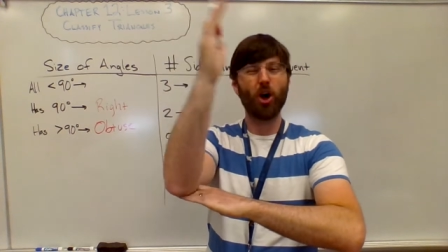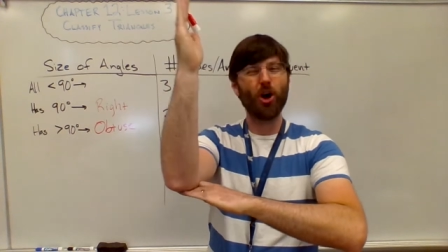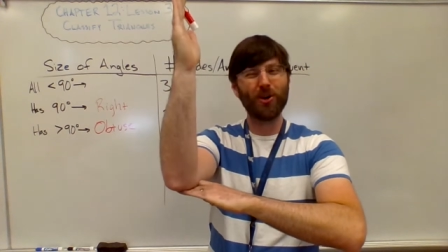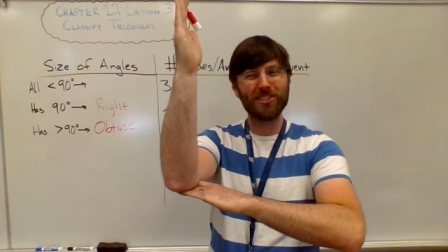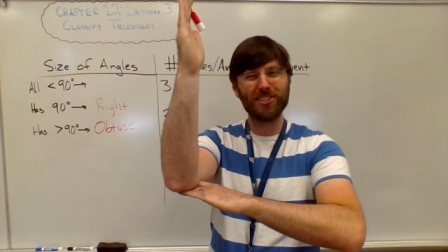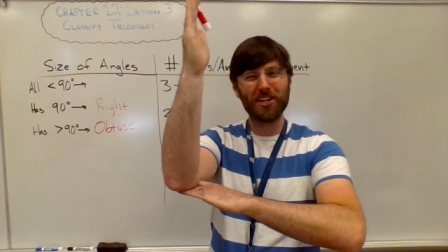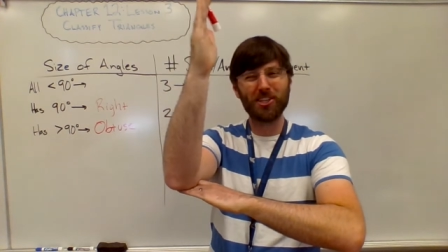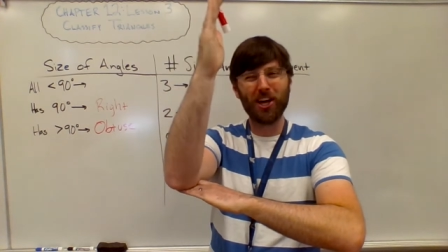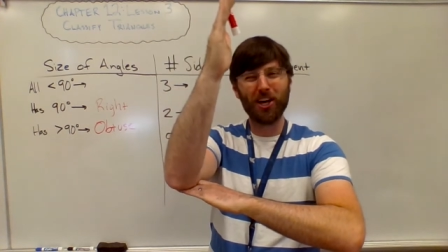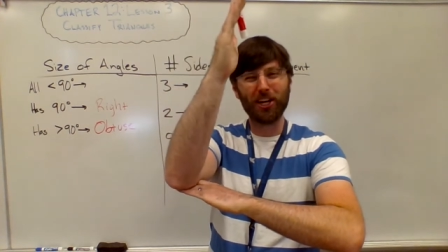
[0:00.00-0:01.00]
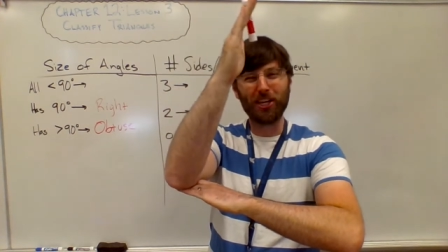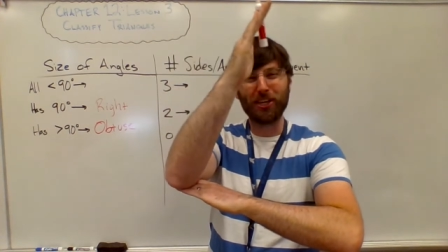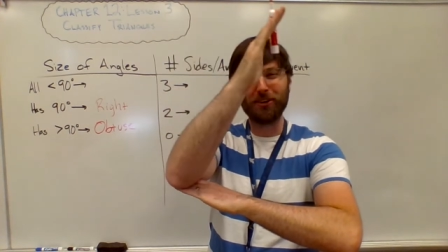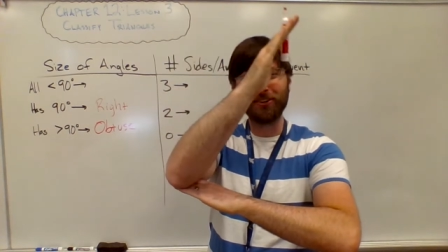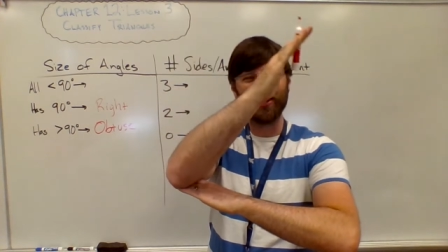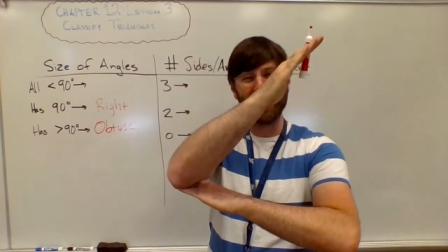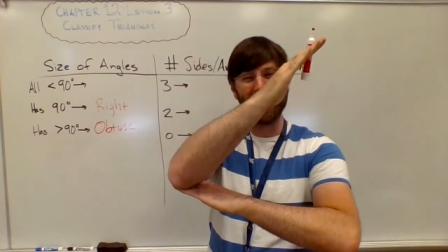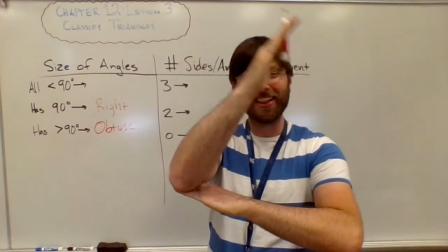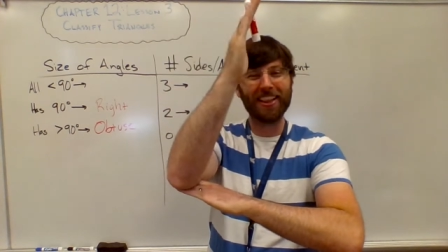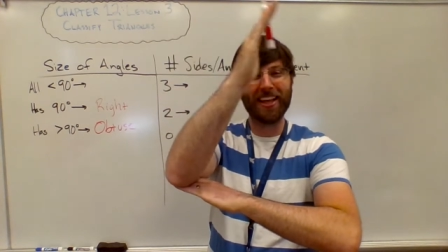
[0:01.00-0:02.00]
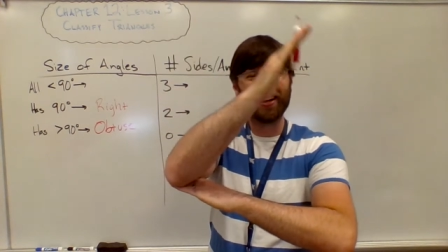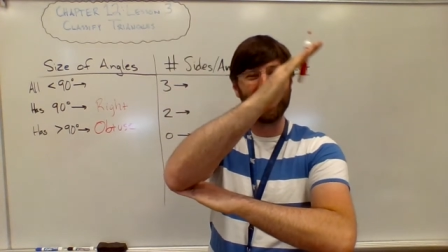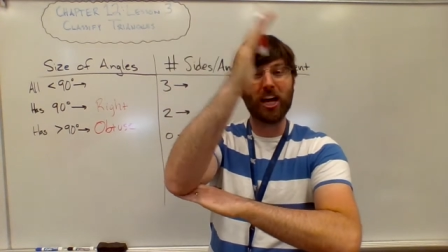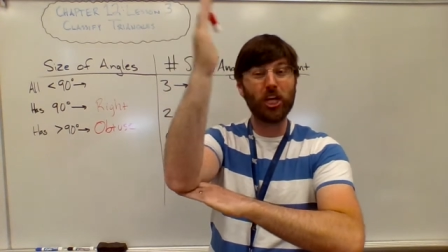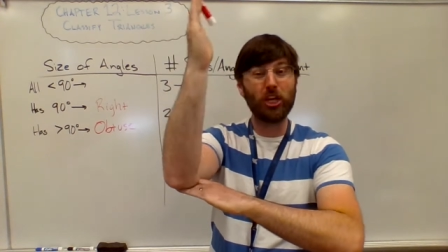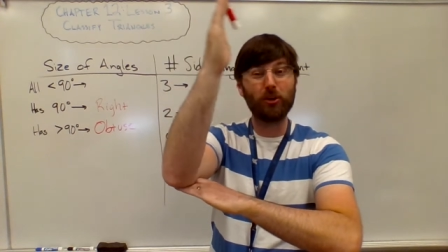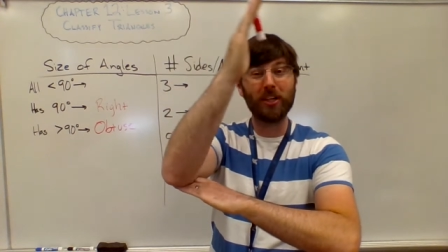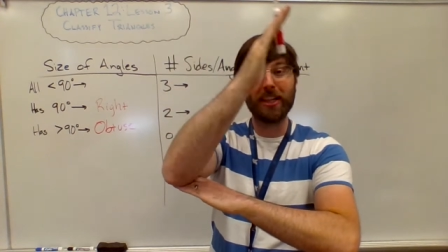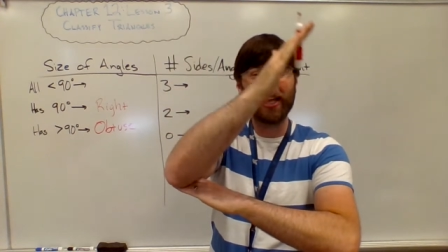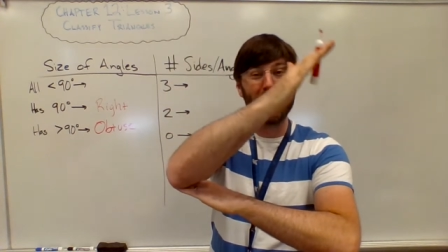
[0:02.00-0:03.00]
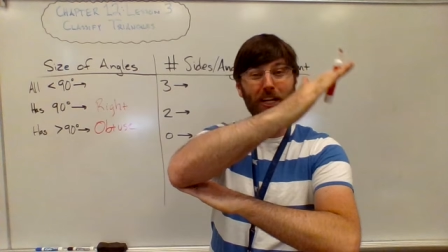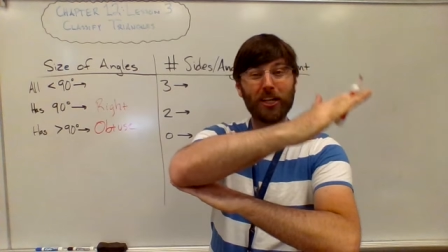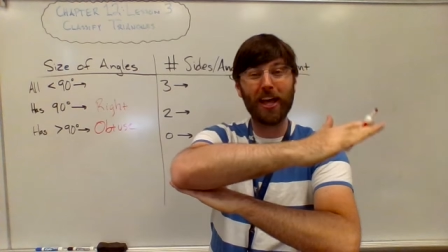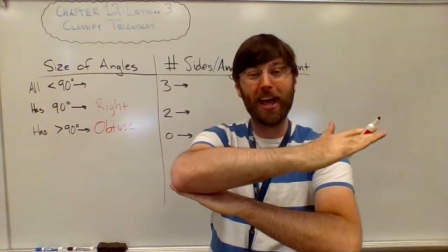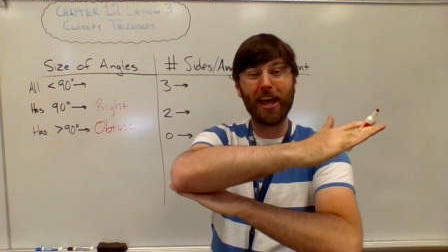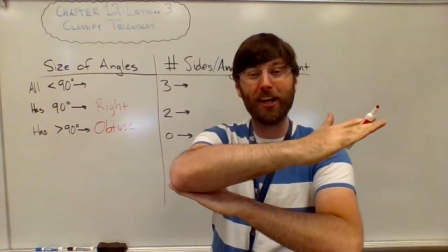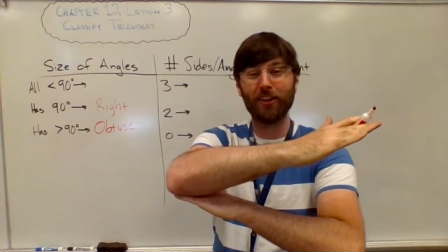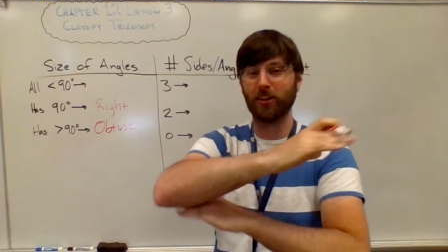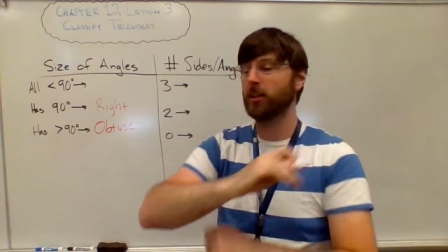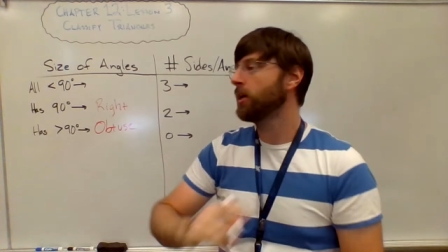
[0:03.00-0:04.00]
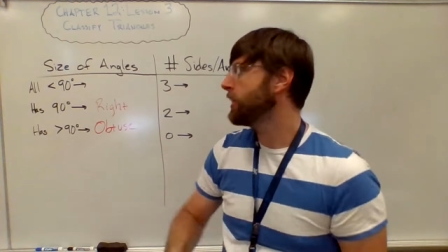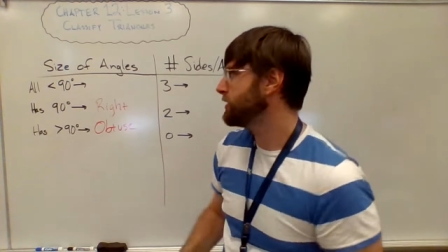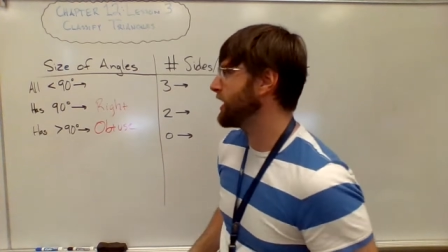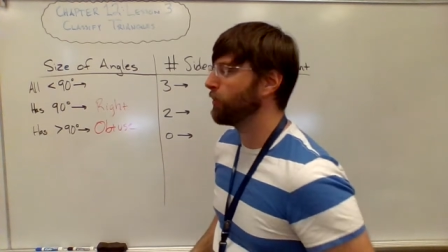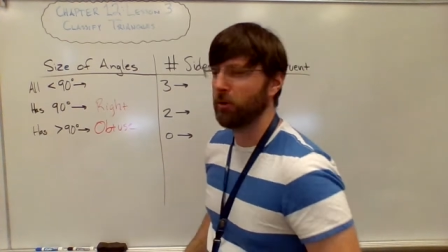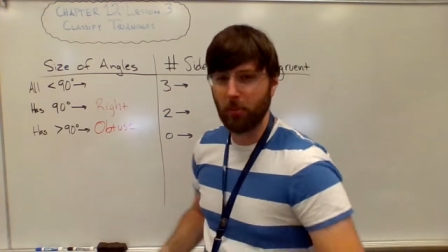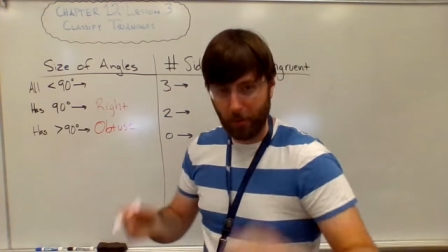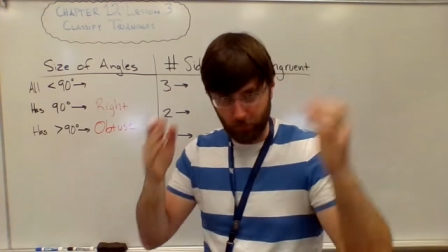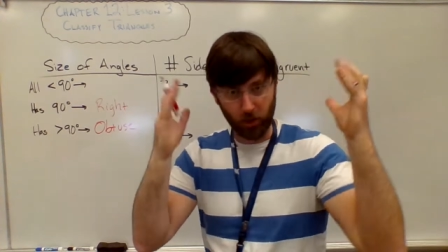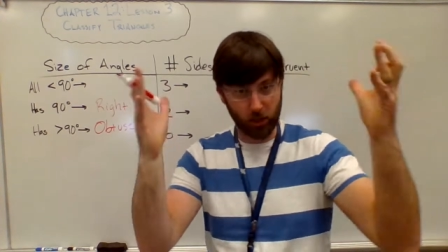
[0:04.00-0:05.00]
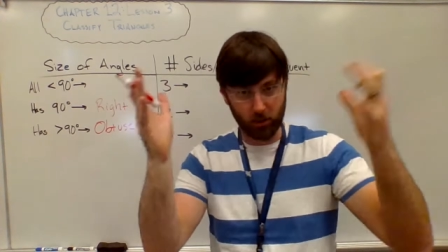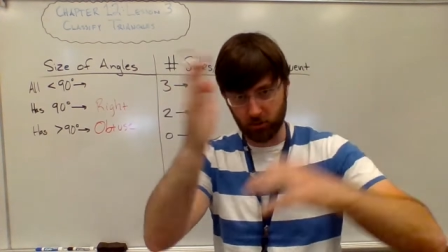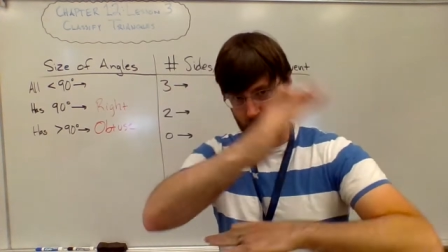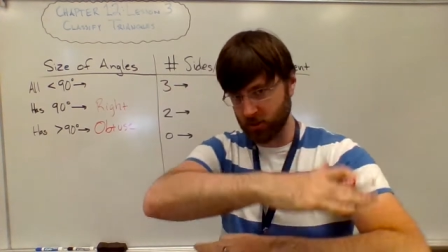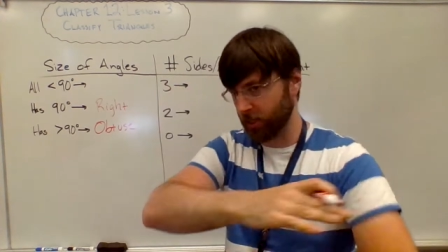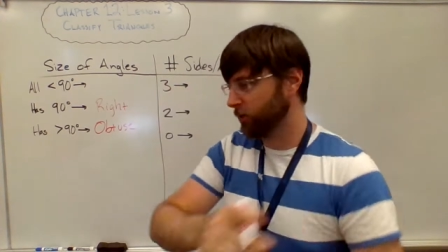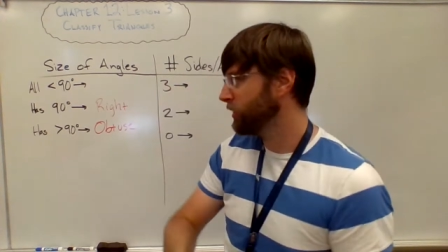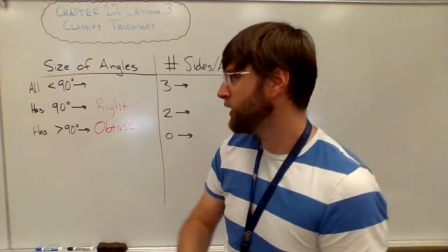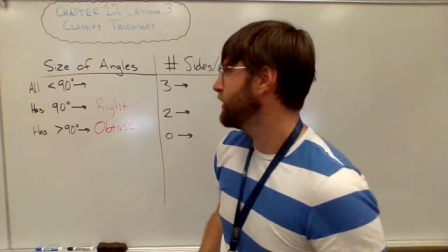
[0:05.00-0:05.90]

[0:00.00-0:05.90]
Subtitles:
Oh, it's such a cute little angle. That's how we remember acute is little.